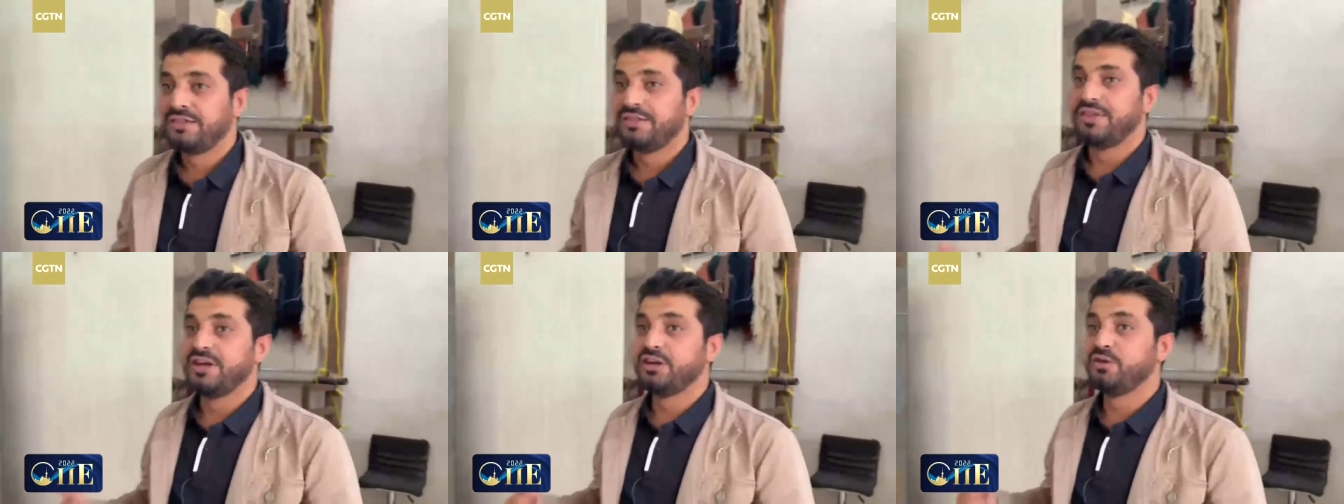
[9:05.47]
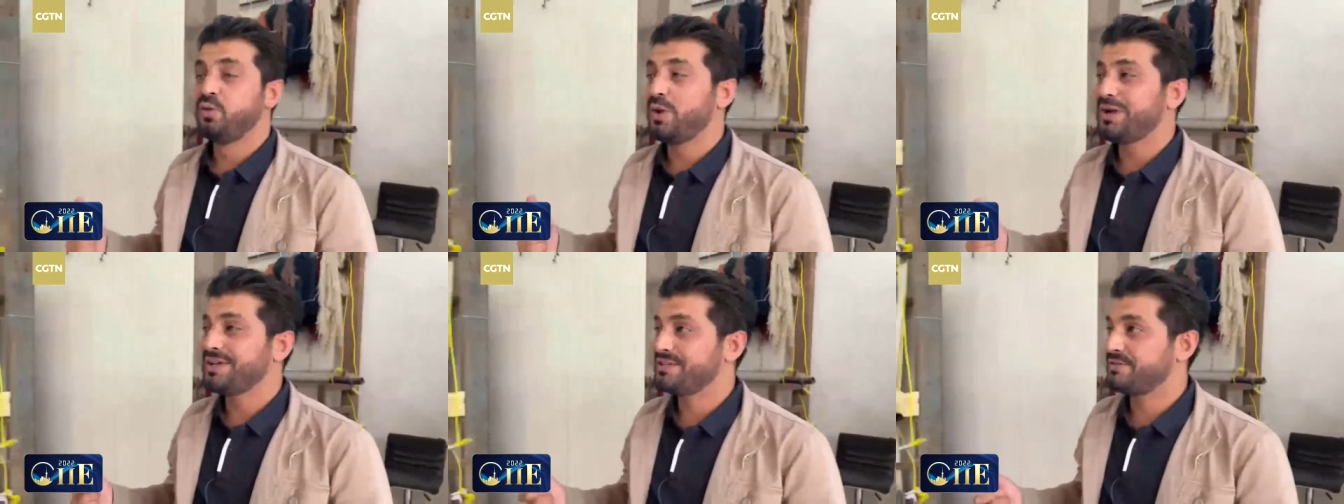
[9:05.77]
the
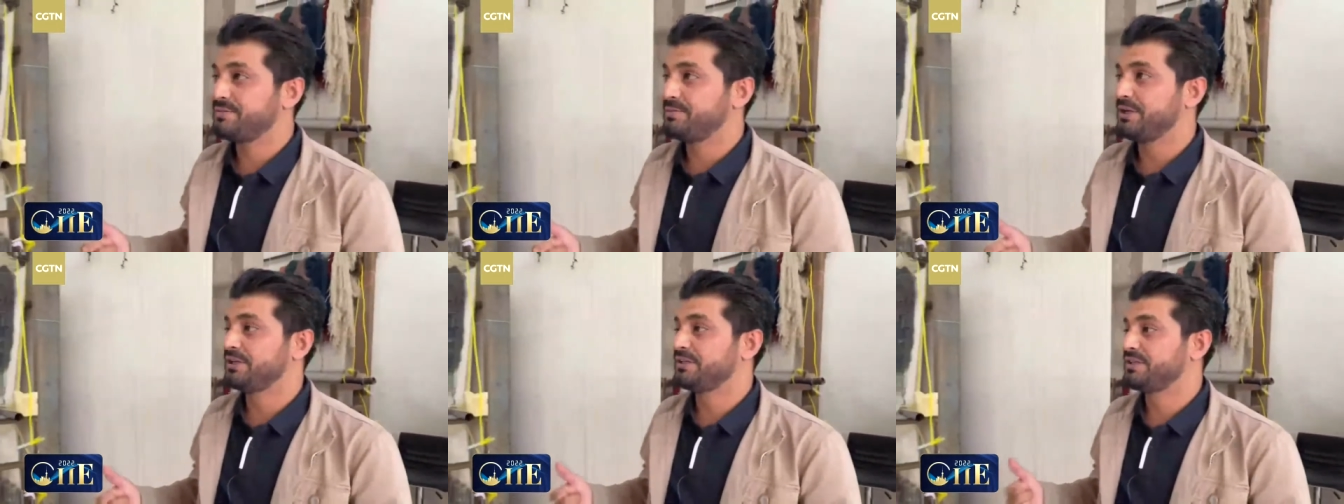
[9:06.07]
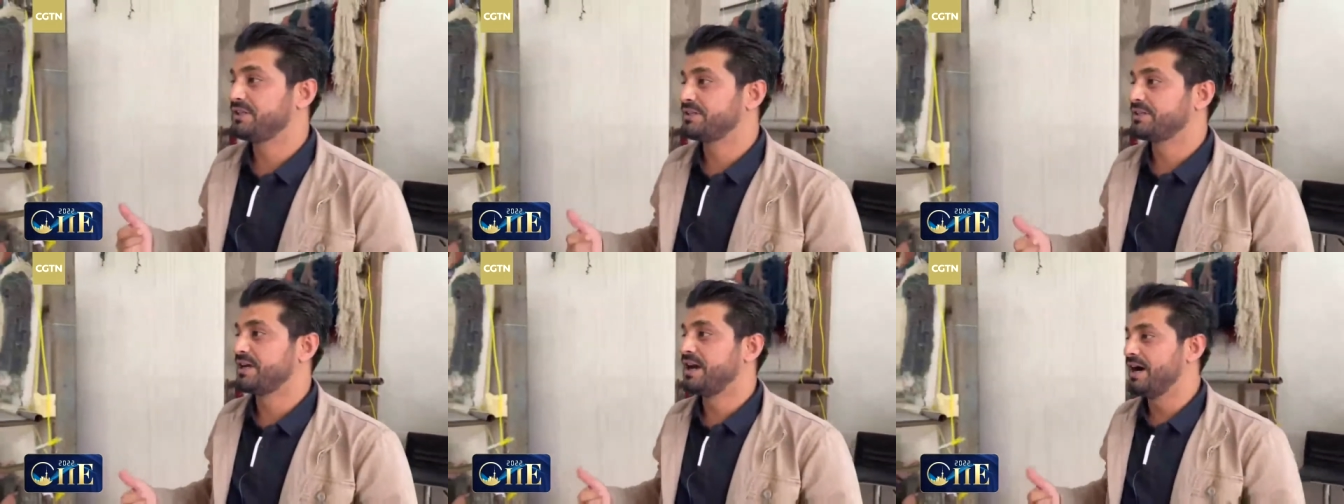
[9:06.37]

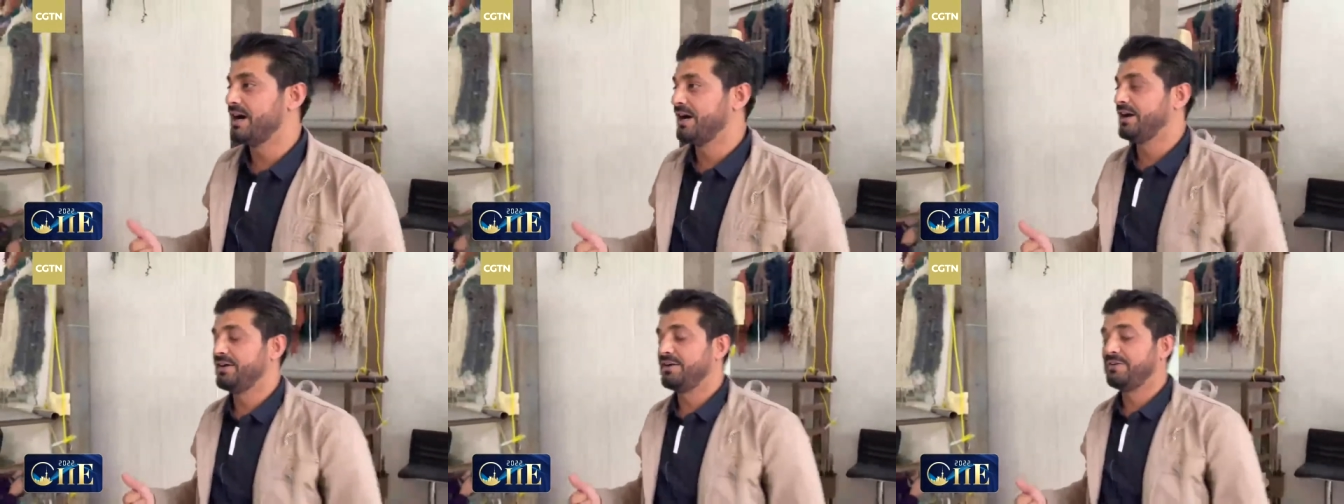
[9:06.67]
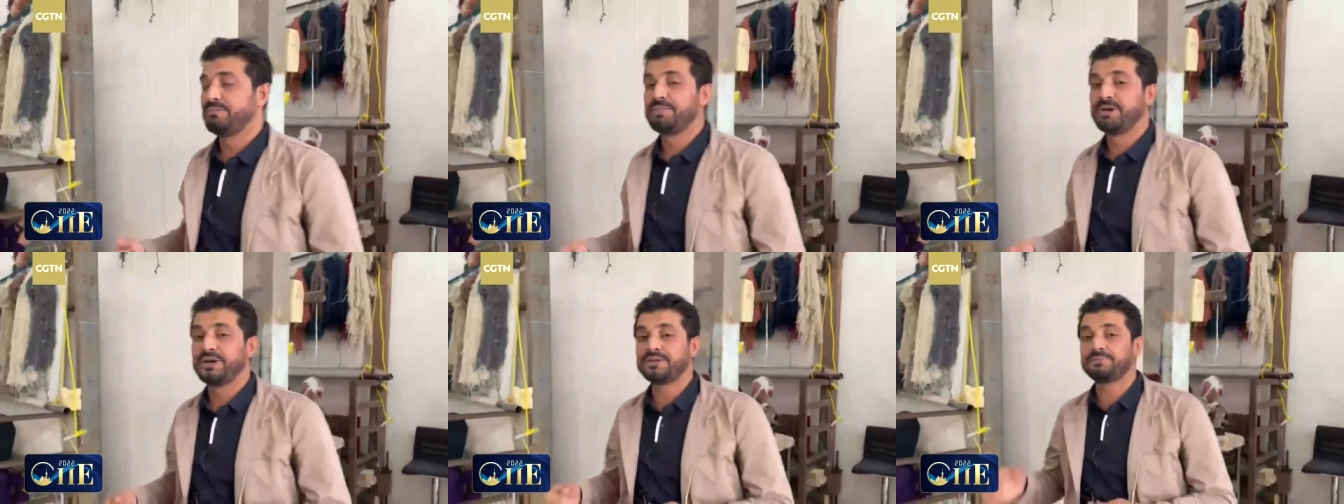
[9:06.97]
investment is
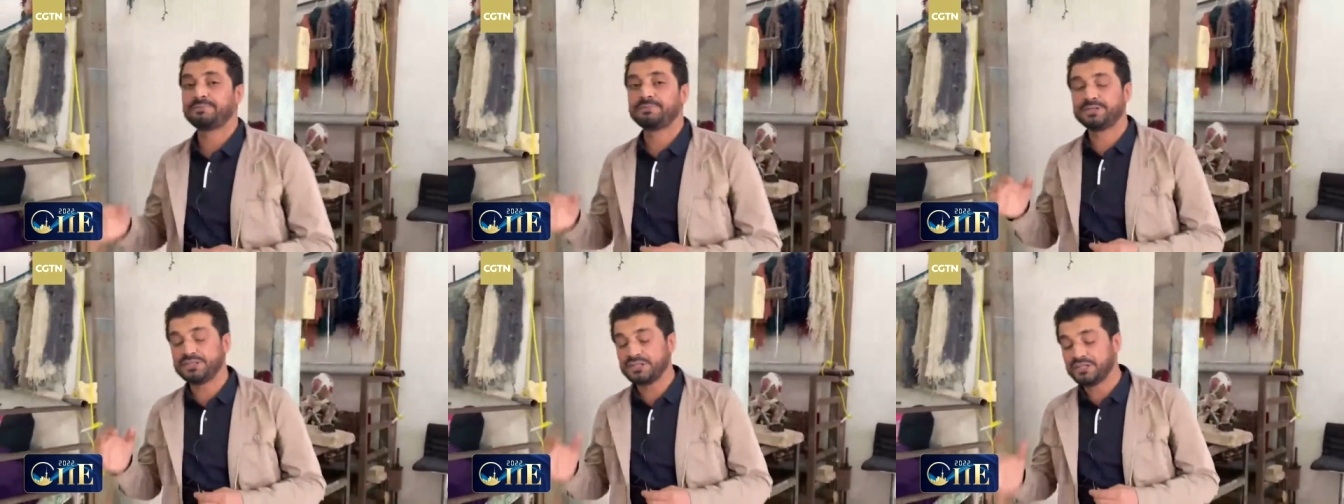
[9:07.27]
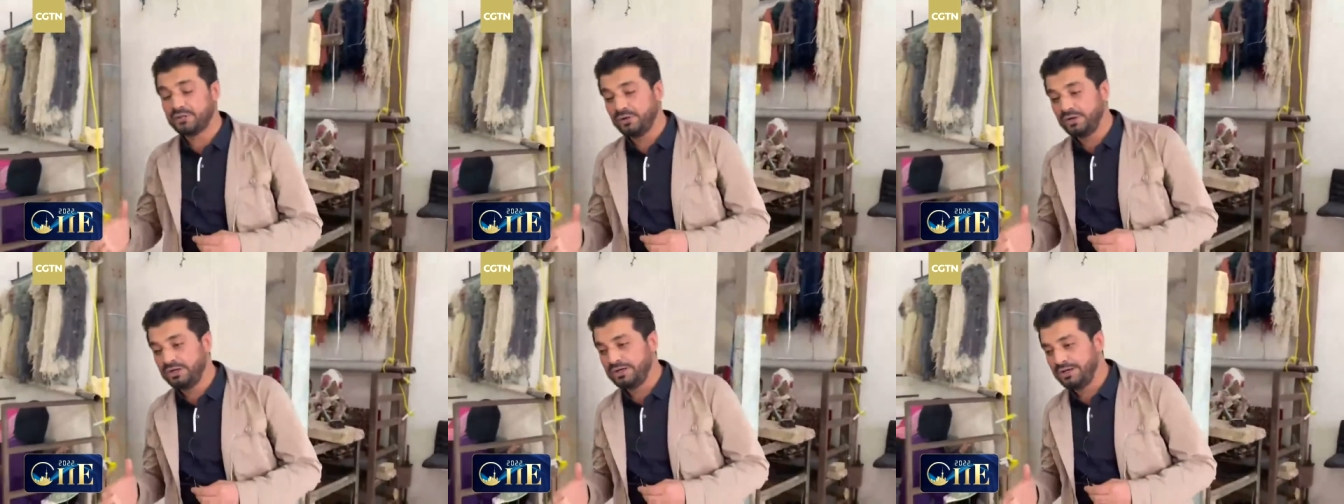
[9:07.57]
higher, but
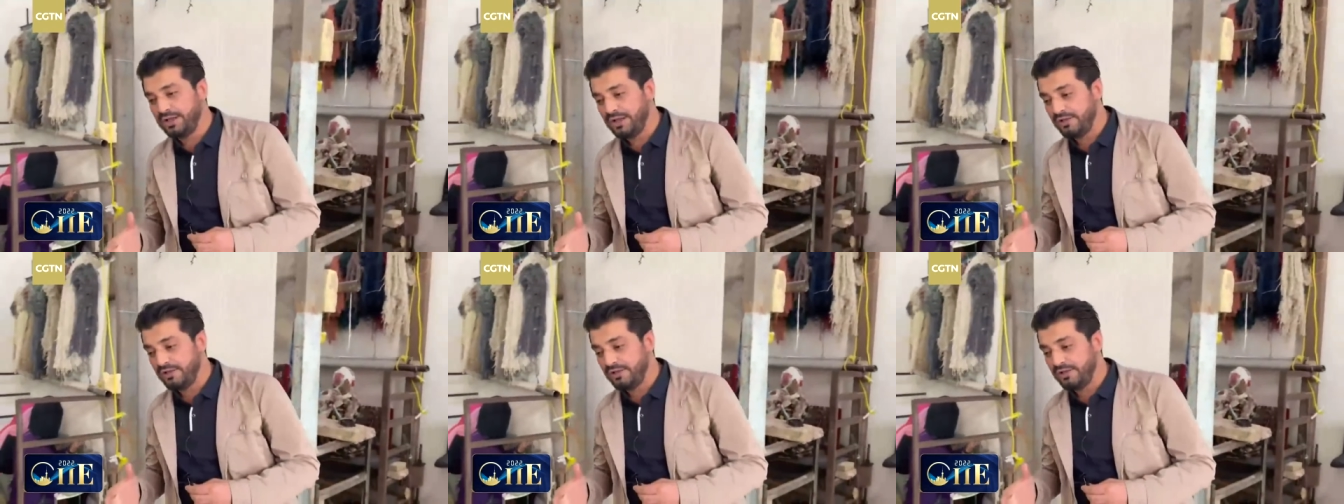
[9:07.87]
particularly